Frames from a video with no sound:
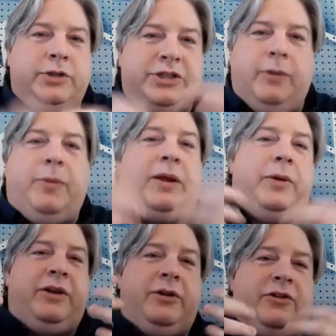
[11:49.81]
by the
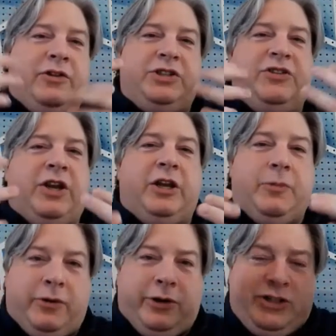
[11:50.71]
way, she's not
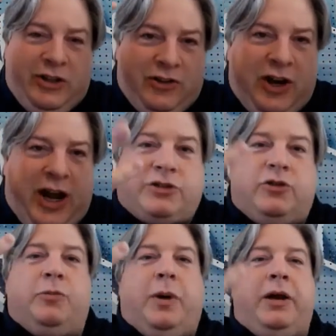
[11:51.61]
humanoid, she's a natural
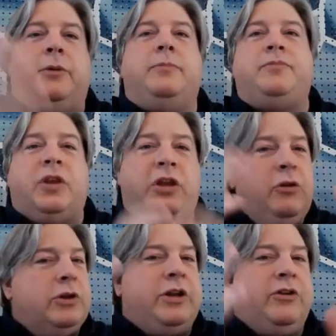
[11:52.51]
spider, cute
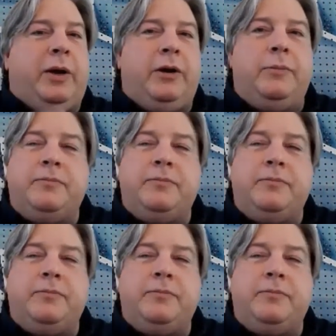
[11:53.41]
looking spider.